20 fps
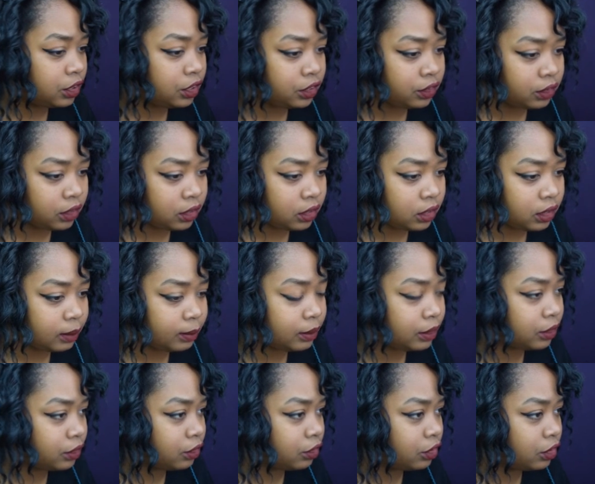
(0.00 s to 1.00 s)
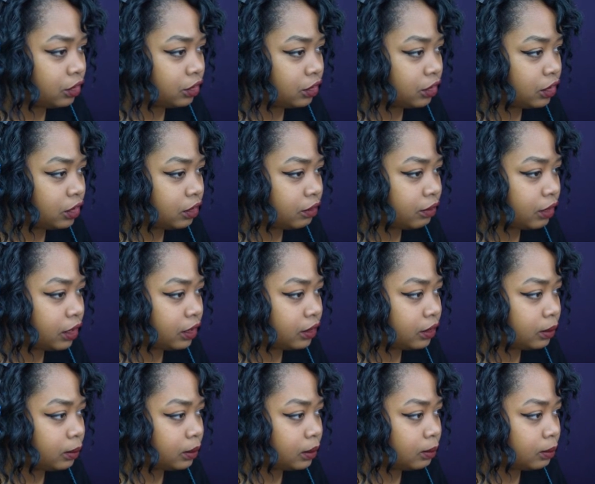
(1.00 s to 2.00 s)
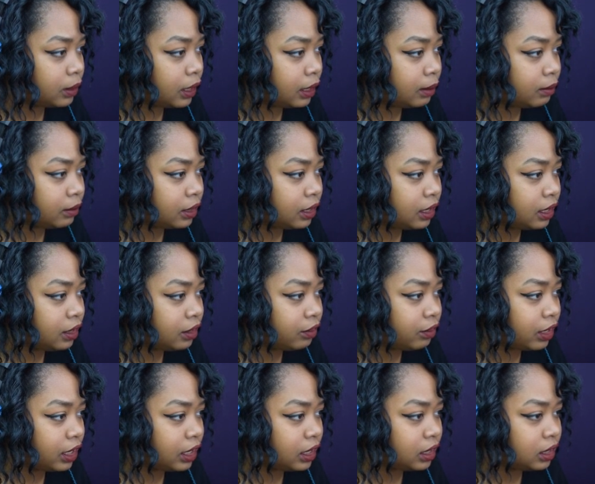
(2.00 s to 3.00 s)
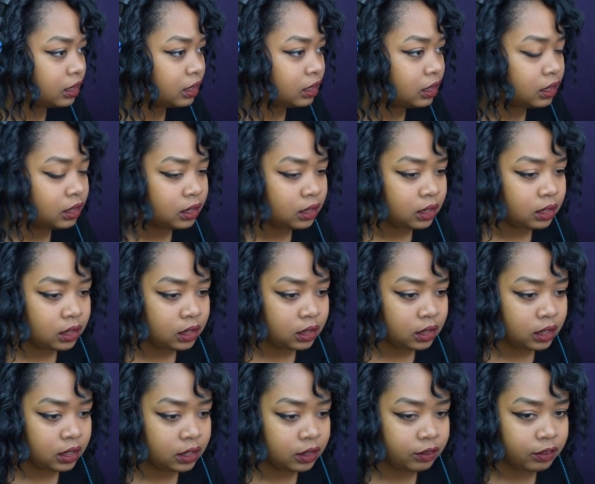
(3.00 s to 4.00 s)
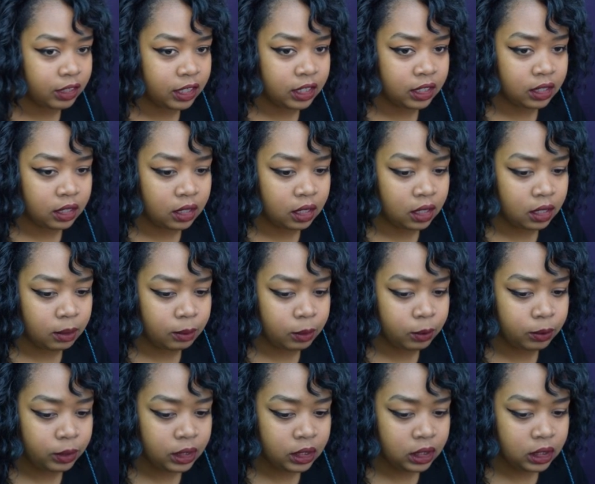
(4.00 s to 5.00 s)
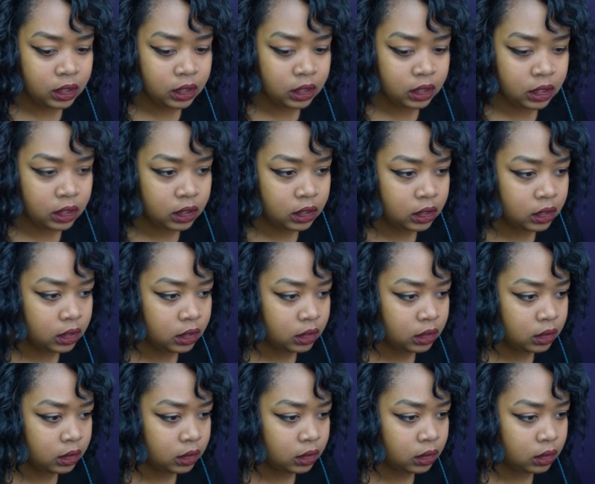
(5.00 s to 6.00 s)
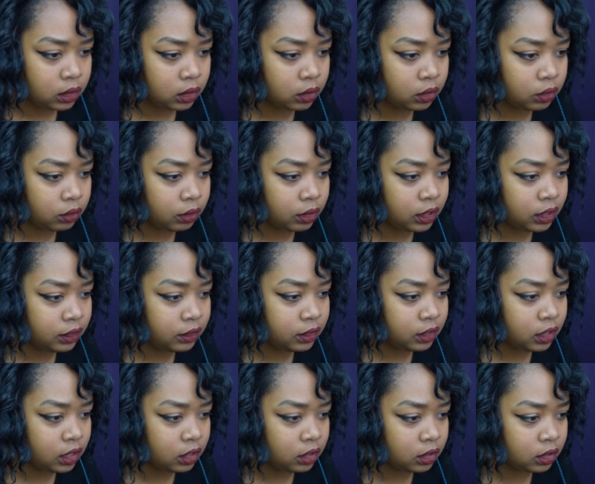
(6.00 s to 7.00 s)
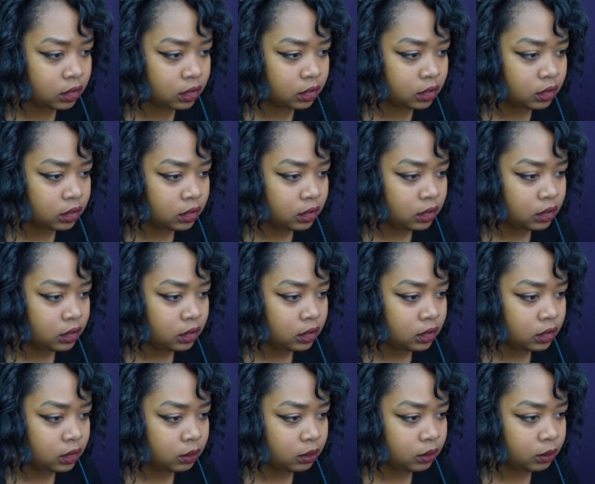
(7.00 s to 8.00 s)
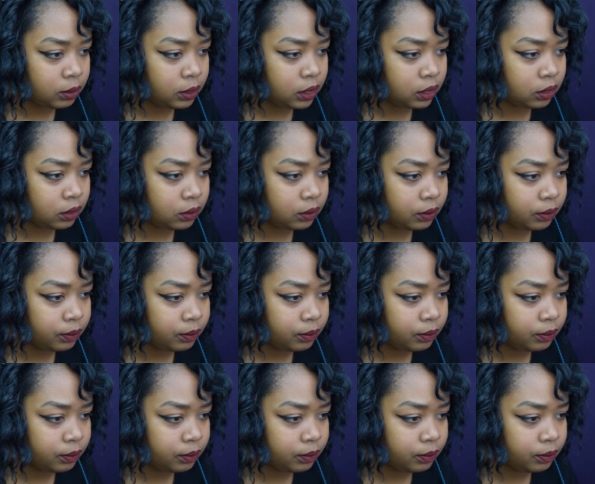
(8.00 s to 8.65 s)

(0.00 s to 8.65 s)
she's narcoleptic, so she's just gonna fall asleep sometimes, and that's fine. That's fine. We need, oh, toilets and hunger. There we go.